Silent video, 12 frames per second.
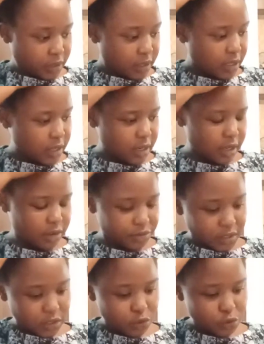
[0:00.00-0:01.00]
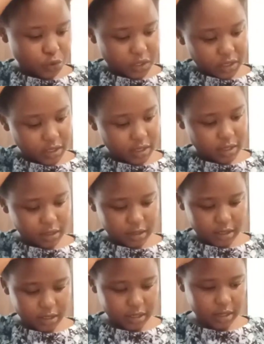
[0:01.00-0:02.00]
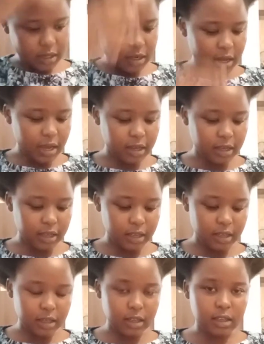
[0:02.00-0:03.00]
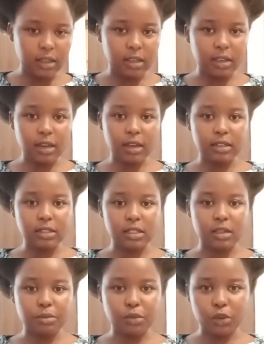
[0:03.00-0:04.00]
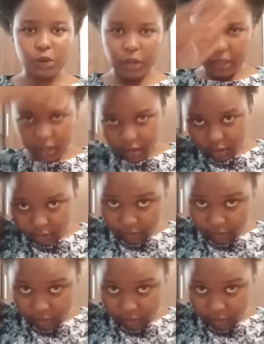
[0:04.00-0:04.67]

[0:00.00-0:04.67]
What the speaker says: Then after doing that, I add some oil.